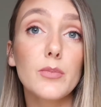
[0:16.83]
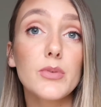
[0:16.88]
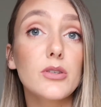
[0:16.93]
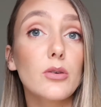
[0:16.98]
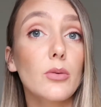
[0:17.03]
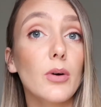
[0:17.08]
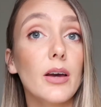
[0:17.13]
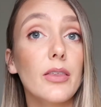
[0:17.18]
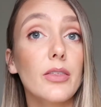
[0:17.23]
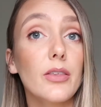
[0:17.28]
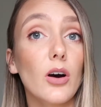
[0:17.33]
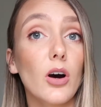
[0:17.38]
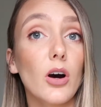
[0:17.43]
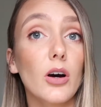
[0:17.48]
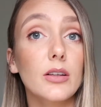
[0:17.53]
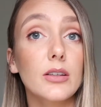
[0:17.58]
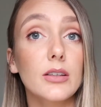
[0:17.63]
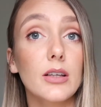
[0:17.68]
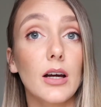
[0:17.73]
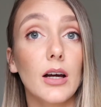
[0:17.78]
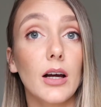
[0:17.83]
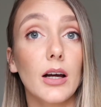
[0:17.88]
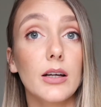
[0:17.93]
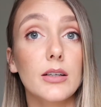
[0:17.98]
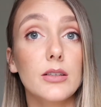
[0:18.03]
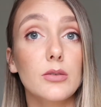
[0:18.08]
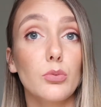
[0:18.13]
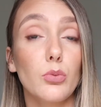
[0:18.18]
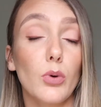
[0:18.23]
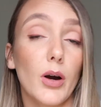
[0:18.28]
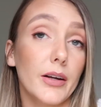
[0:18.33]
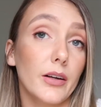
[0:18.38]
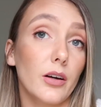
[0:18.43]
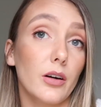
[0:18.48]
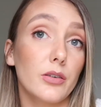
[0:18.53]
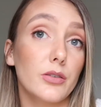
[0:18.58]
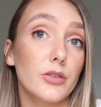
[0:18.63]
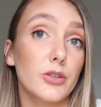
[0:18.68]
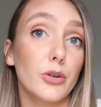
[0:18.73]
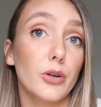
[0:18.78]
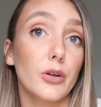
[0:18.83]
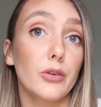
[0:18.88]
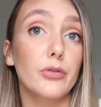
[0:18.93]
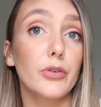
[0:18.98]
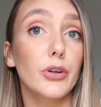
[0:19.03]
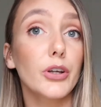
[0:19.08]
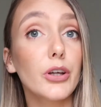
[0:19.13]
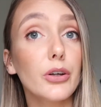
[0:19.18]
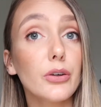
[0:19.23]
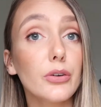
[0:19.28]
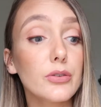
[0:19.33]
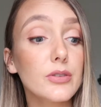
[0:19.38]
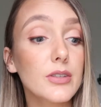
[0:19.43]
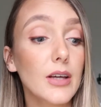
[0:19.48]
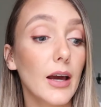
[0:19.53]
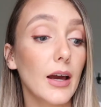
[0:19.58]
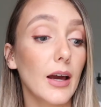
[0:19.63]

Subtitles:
so I thought that why not do it for you,